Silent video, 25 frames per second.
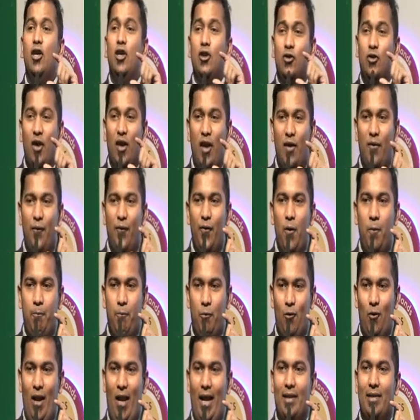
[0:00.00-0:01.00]
So if your
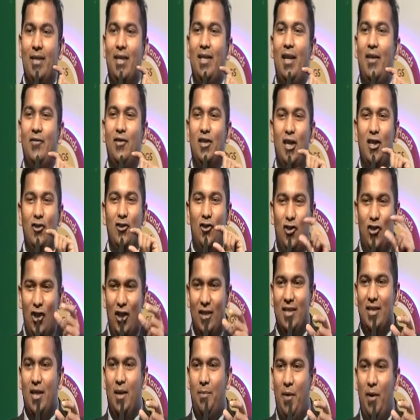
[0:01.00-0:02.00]
prolactin levels are
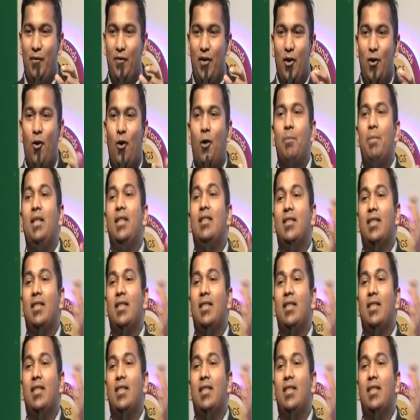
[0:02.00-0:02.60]
just above the normal,